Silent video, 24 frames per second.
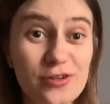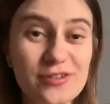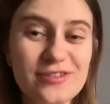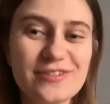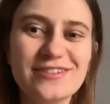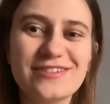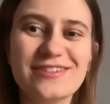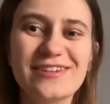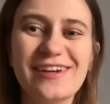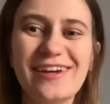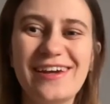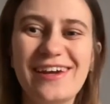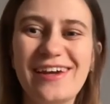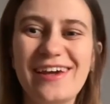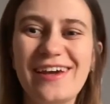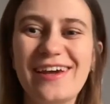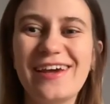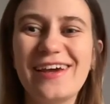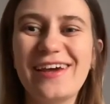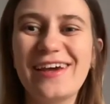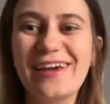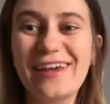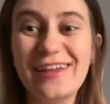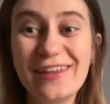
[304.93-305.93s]
in a
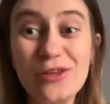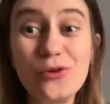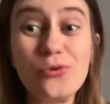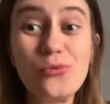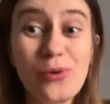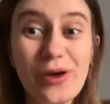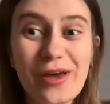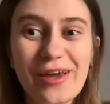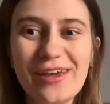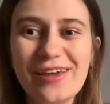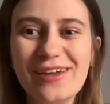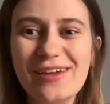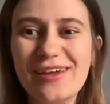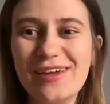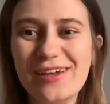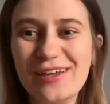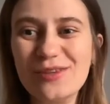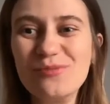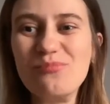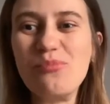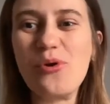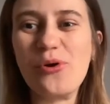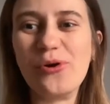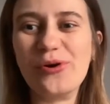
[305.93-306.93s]
way, in-person
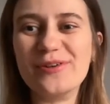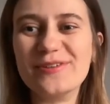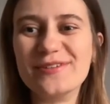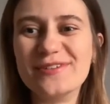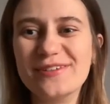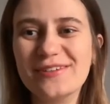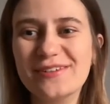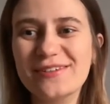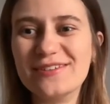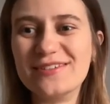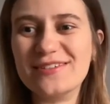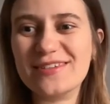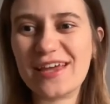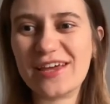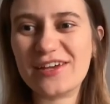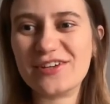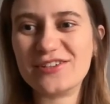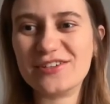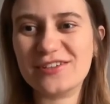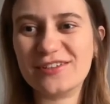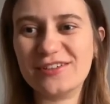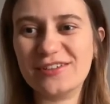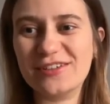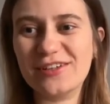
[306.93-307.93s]
session of
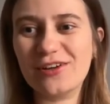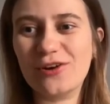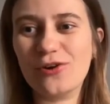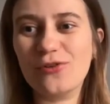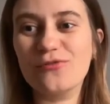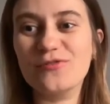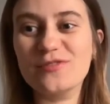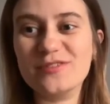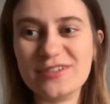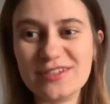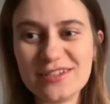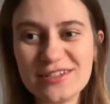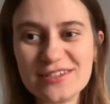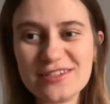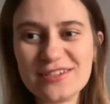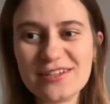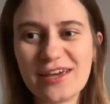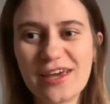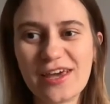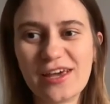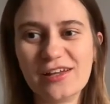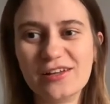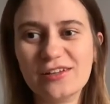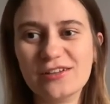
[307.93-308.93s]
this scale for
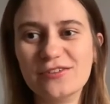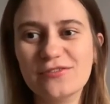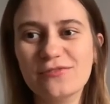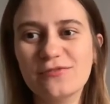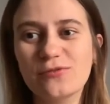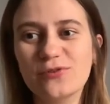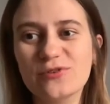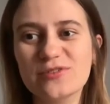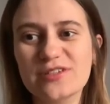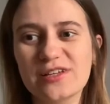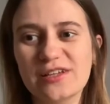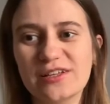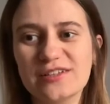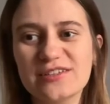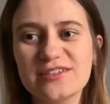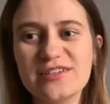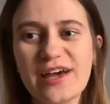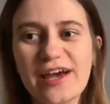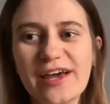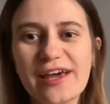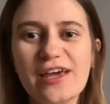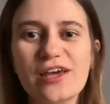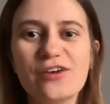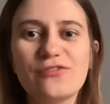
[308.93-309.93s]
the entire EYP
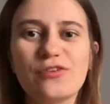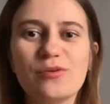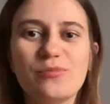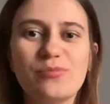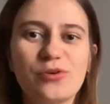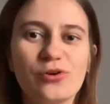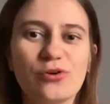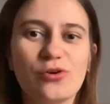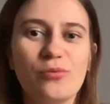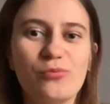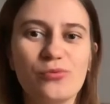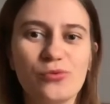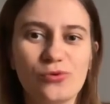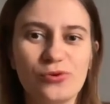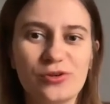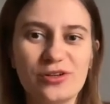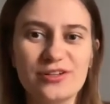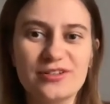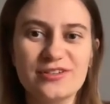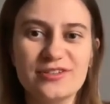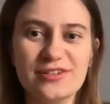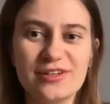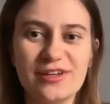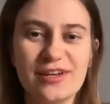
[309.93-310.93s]
community.
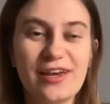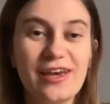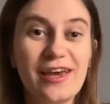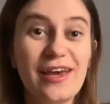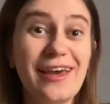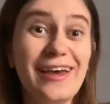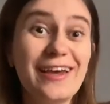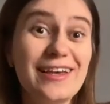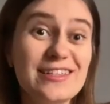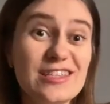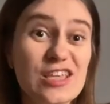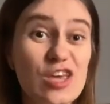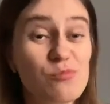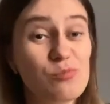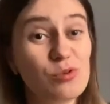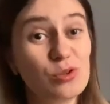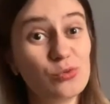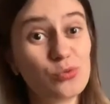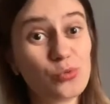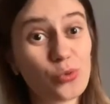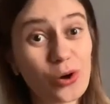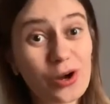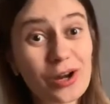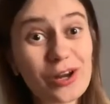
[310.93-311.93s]
They've been working on the
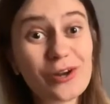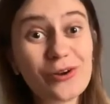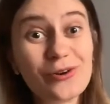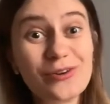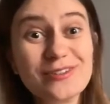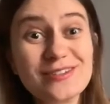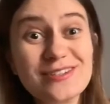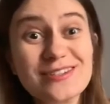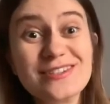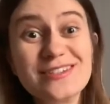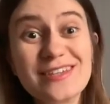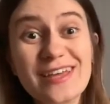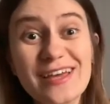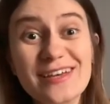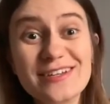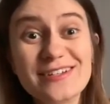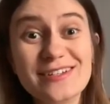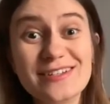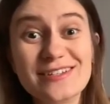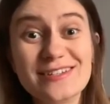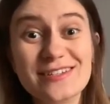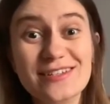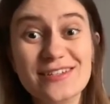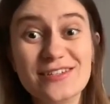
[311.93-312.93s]
session since
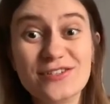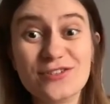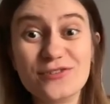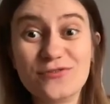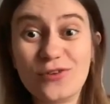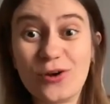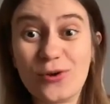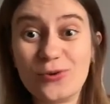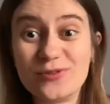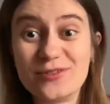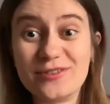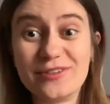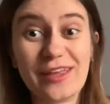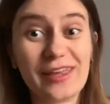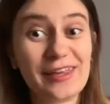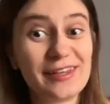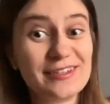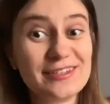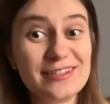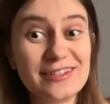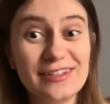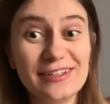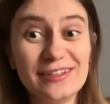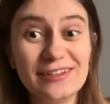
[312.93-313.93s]
2019.
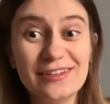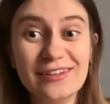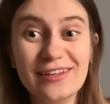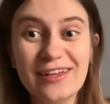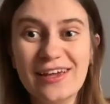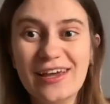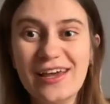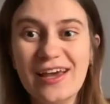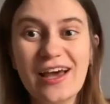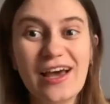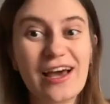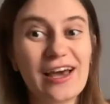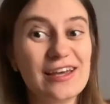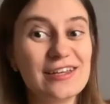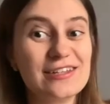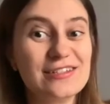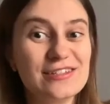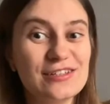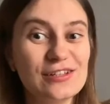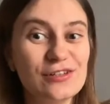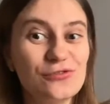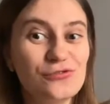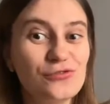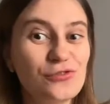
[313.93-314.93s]
I still
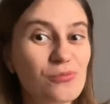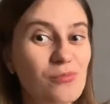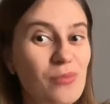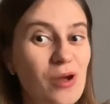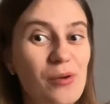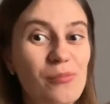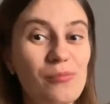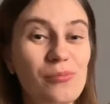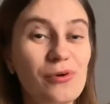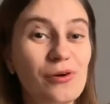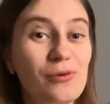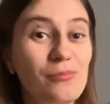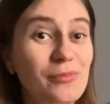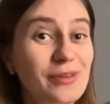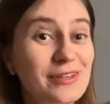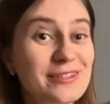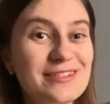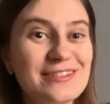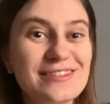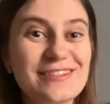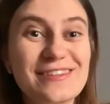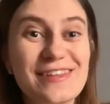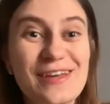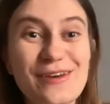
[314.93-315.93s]
remember meeting them for
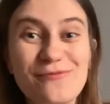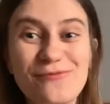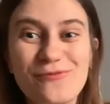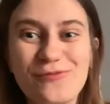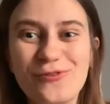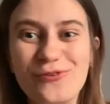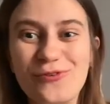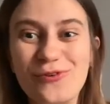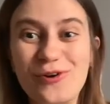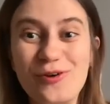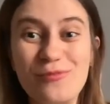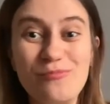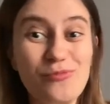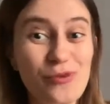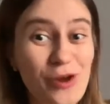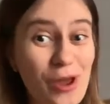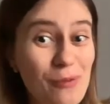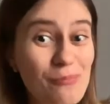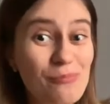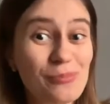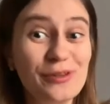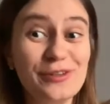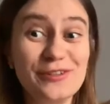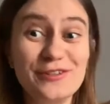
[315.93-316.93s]
a prep meeting
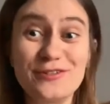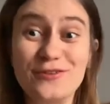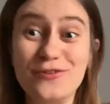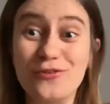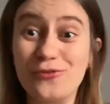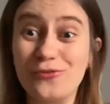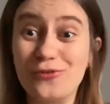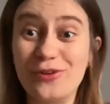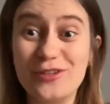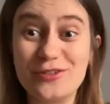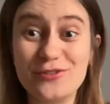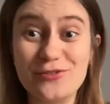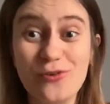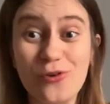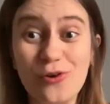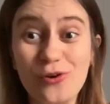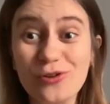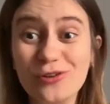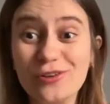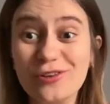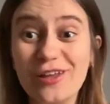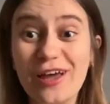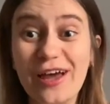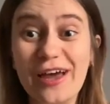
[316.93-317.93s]
already online. There were
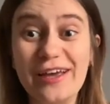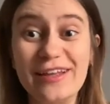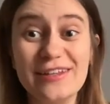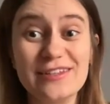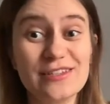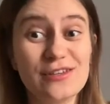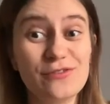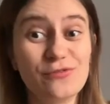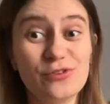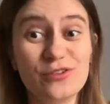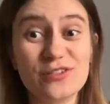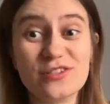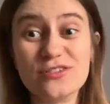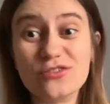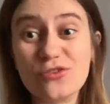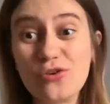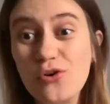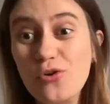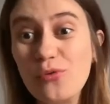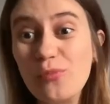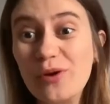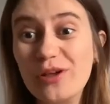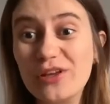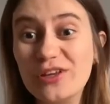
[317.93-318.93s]
so many
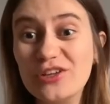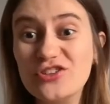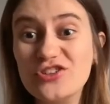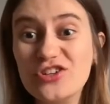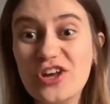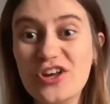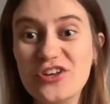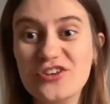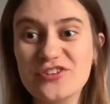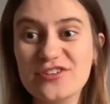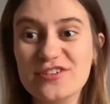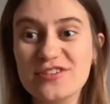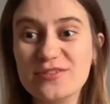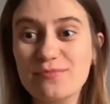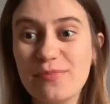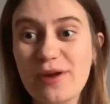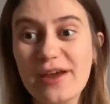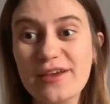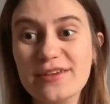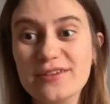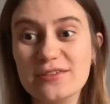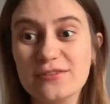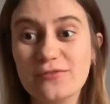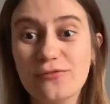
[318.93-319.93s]
changes back and forth,
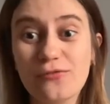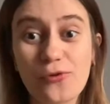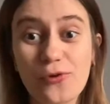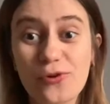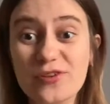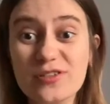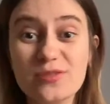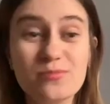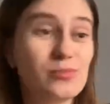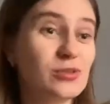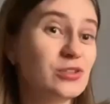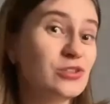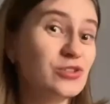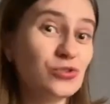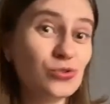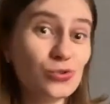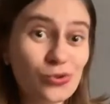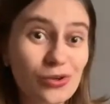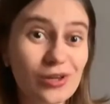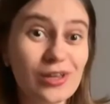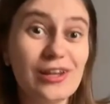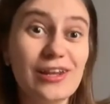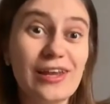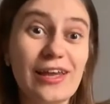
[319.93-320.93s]
but you, Helena and
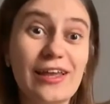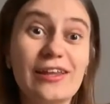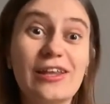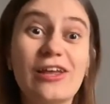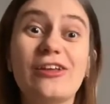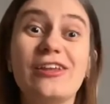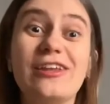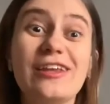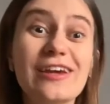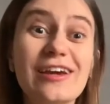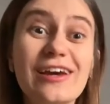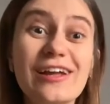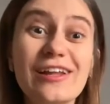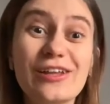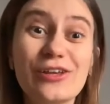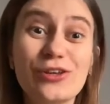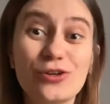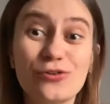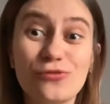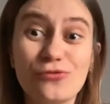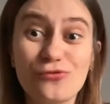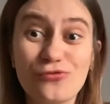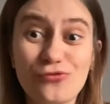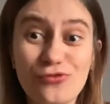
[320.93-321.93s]
Nicola, you've really
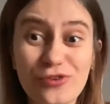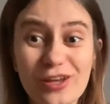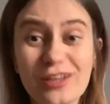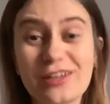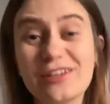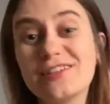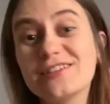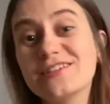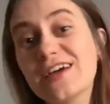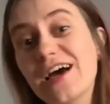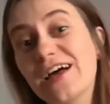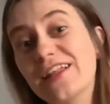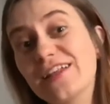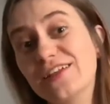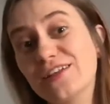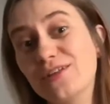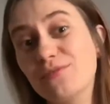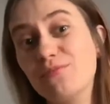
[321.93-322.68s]
done it impossible.